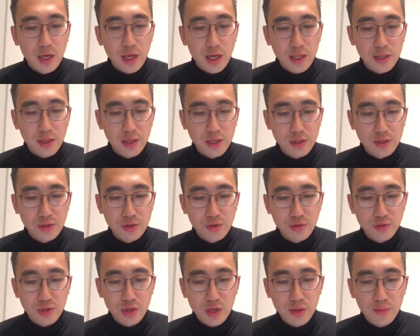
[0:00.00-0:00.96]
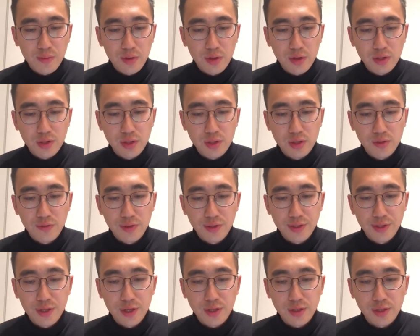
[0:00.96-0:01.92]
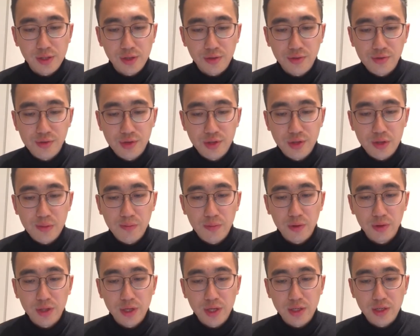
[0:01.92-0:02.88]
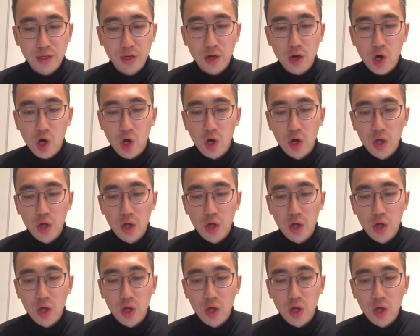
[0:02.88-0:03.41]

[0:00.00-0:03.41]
and it is usually purchased with a security mortgage law.